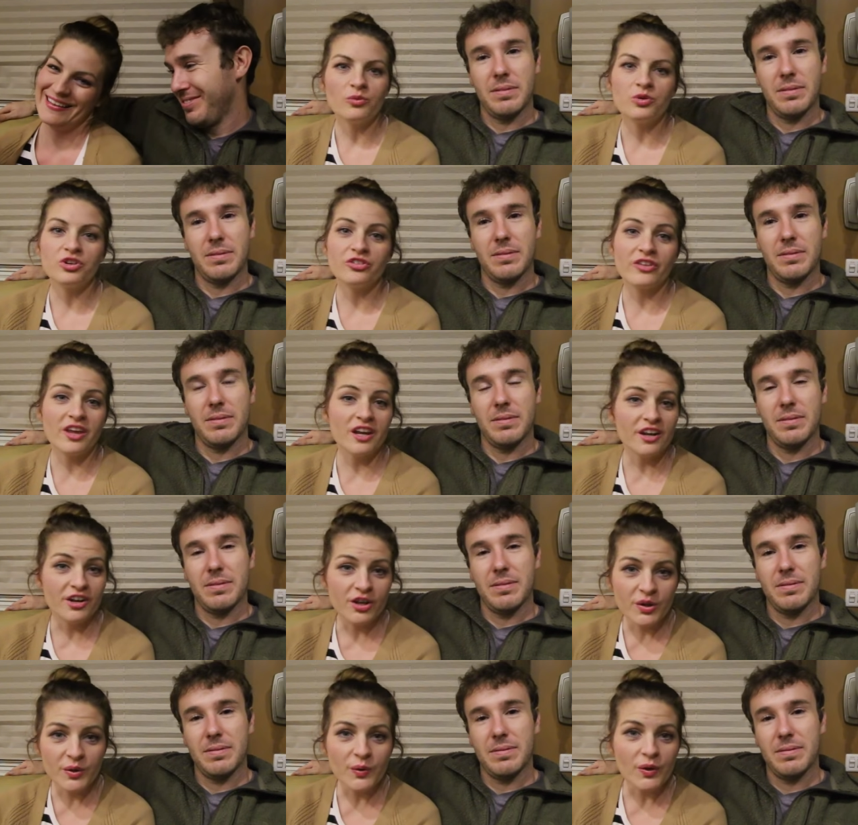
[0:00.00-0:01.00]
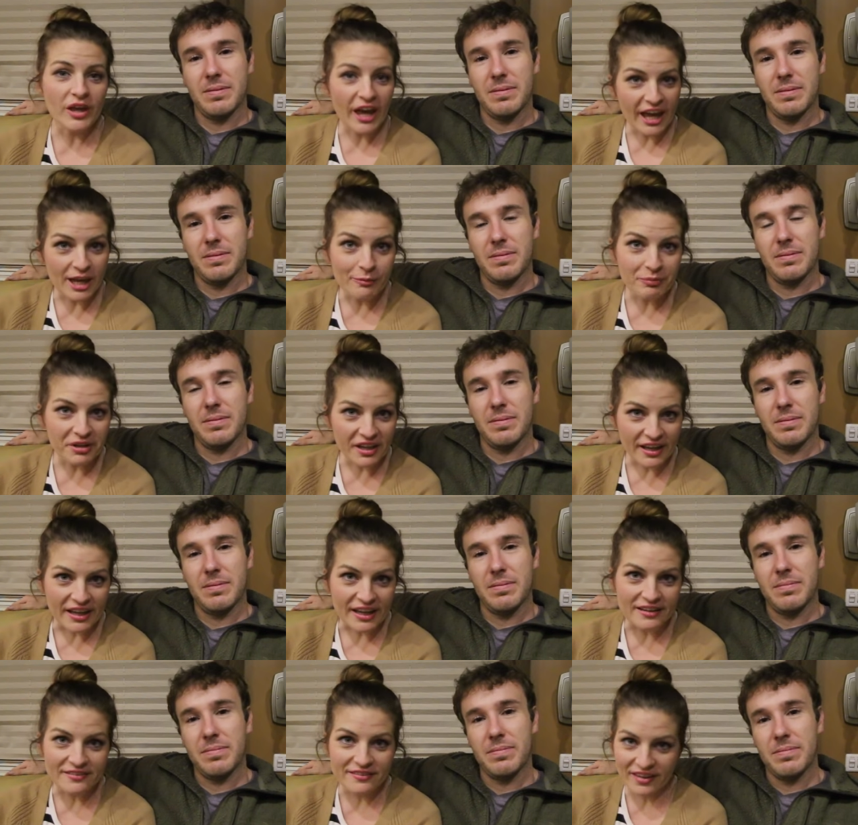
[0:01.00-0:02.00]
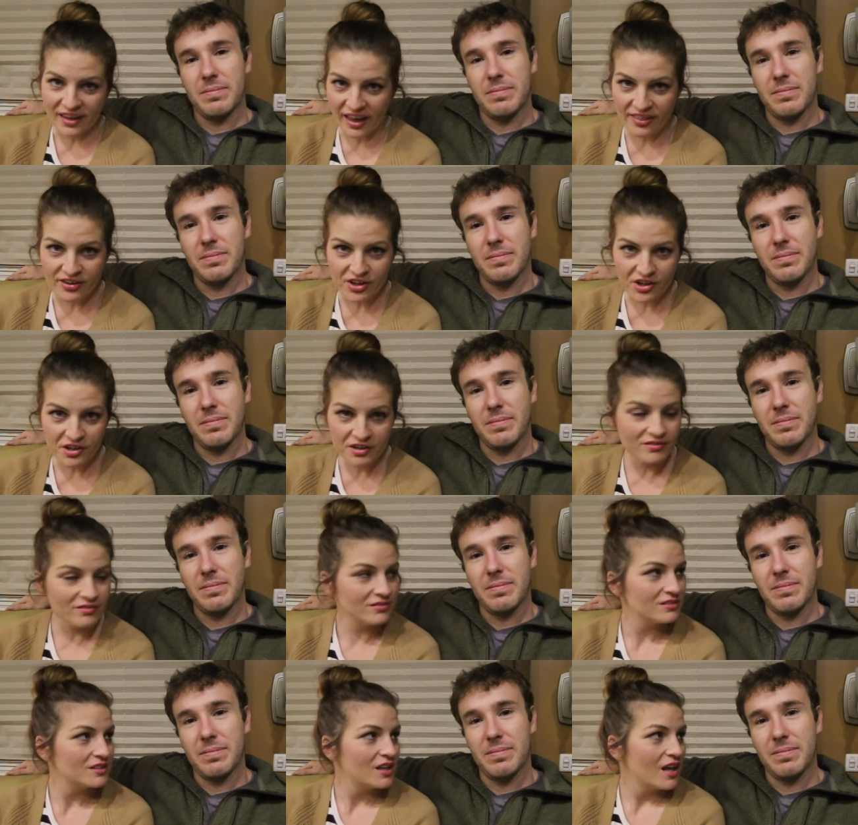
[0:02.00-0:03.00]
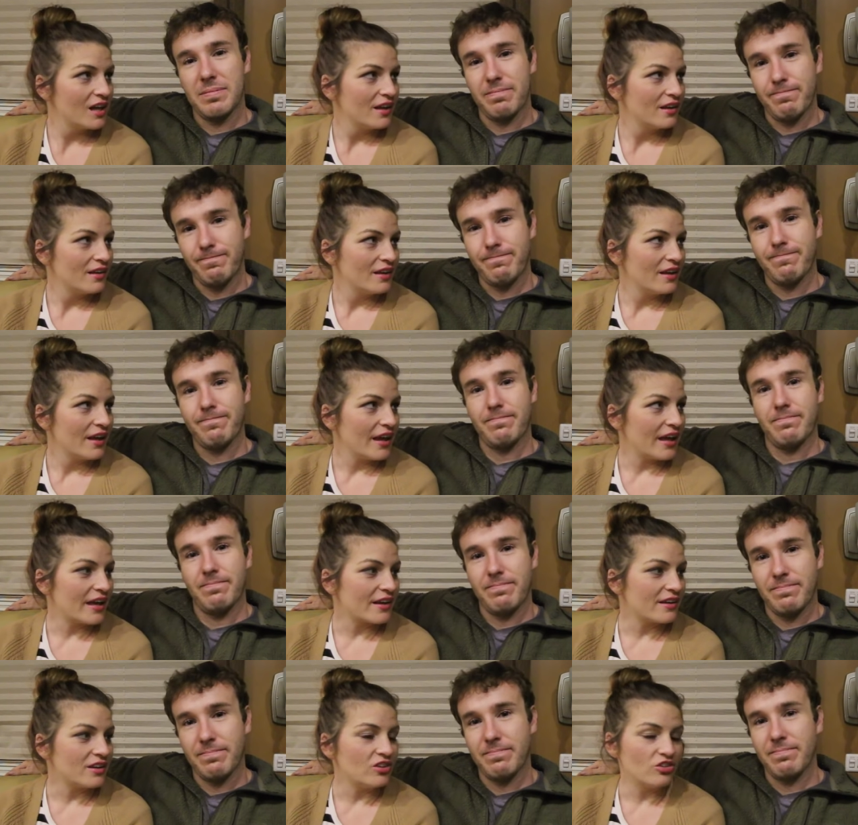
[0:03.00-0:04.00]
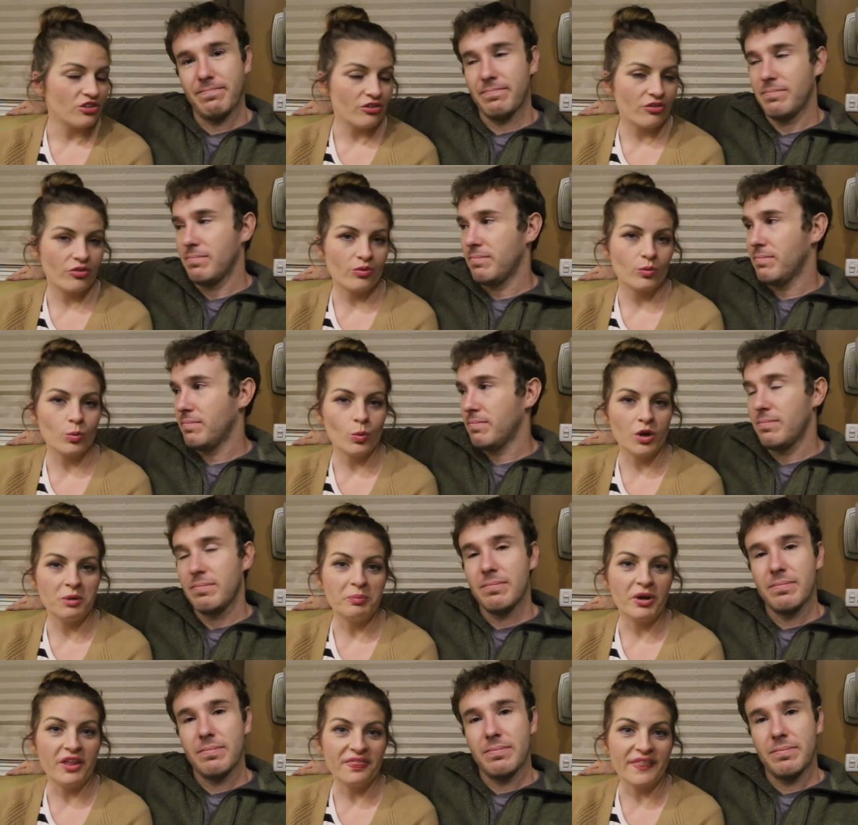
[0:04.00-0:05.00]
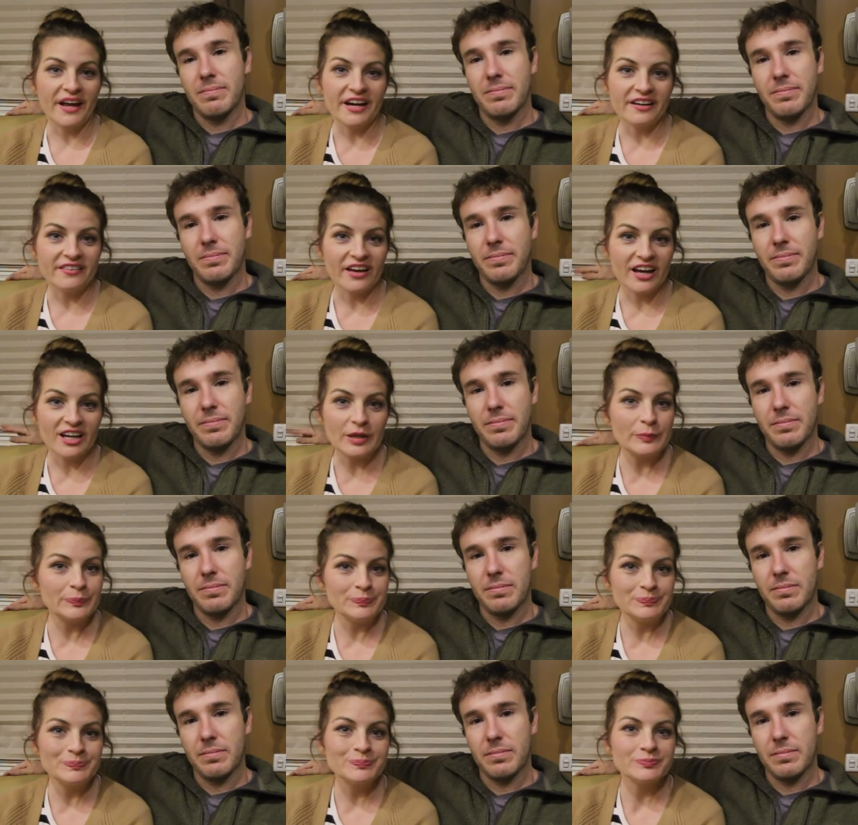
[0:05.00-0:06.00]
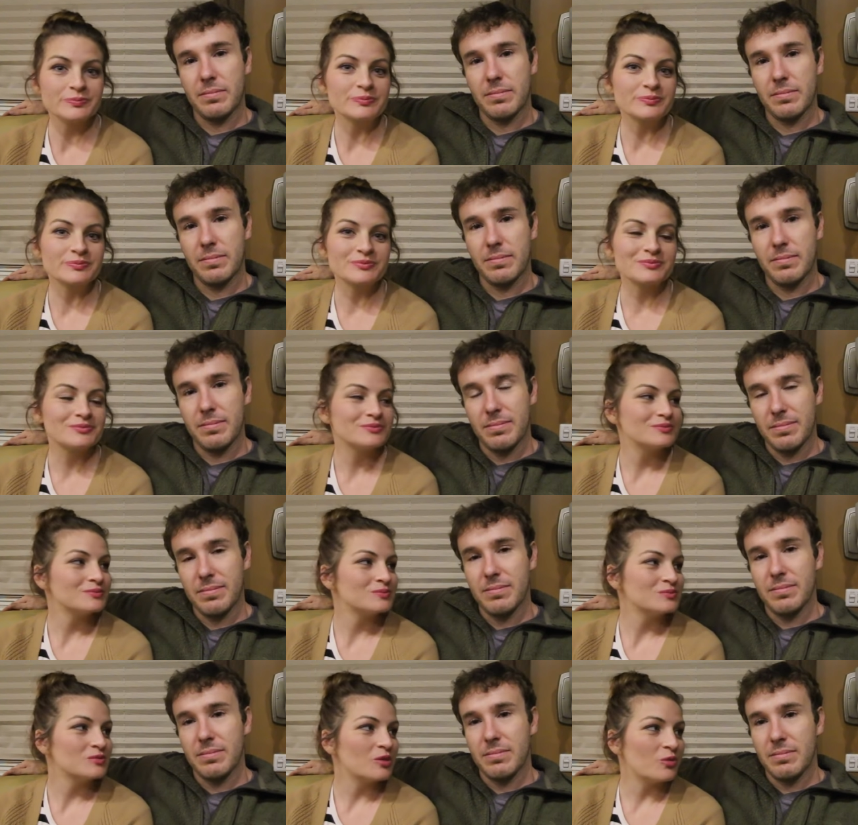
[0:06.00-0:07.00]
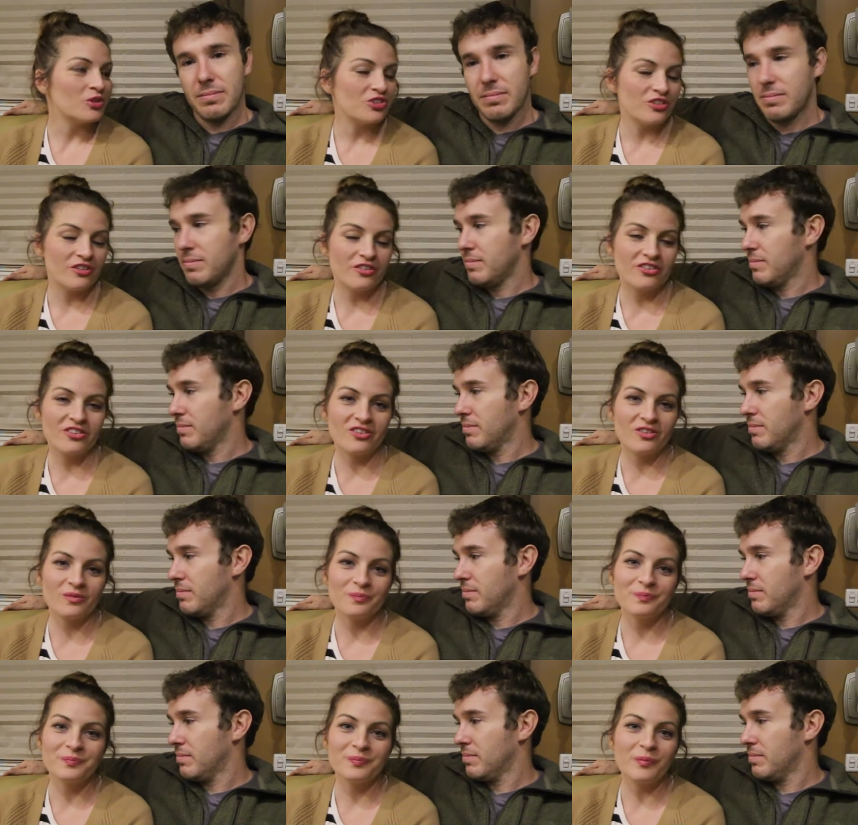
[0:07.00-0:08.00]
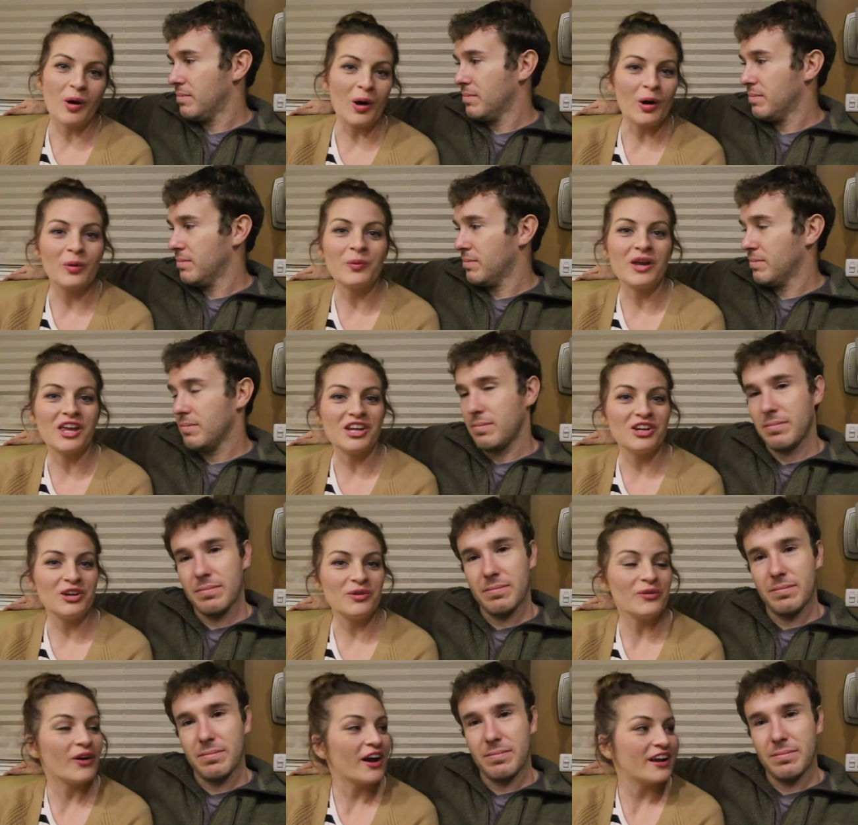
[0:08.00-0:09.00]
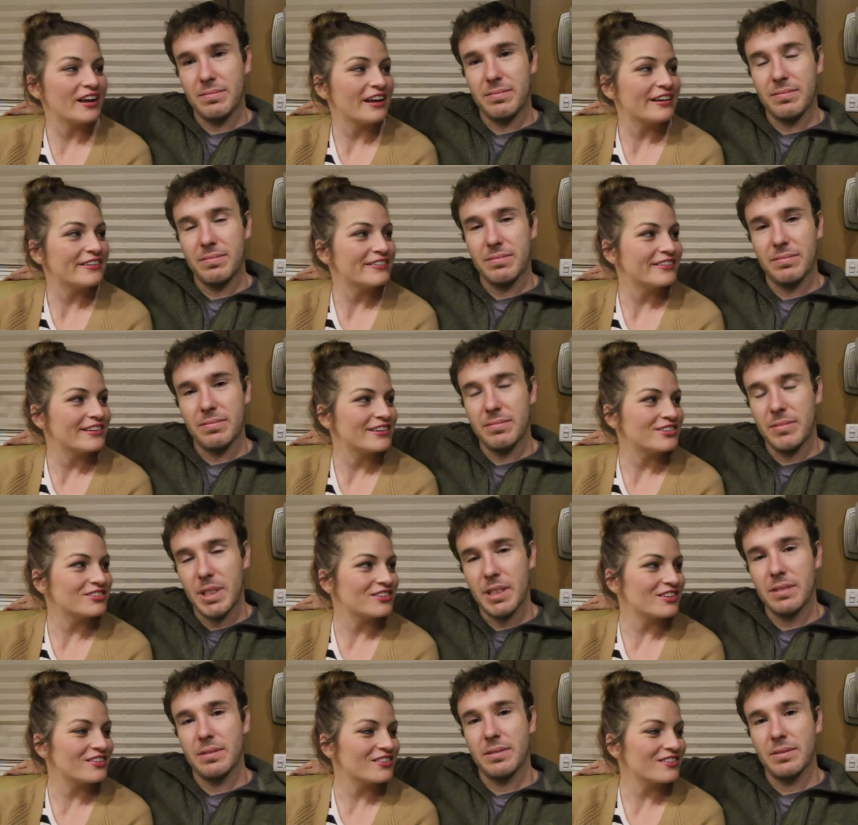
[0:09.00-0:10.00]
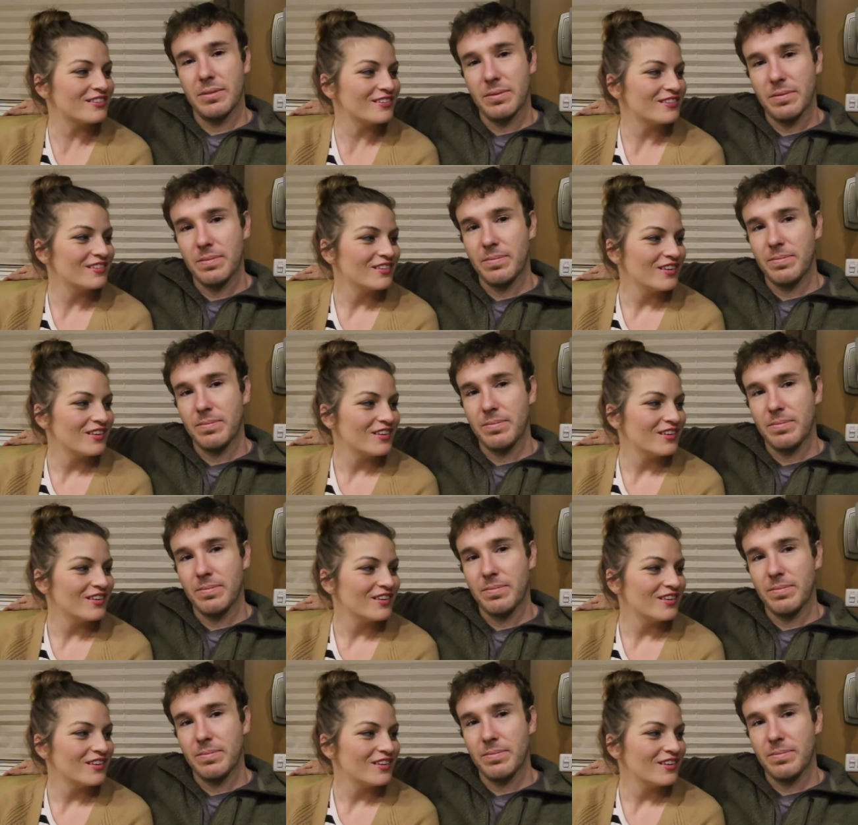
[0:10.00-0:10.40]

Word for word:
Speaker 1: so we're just getting a new game plan together and just one month at a time, which is all we can do right now. It's yeah. just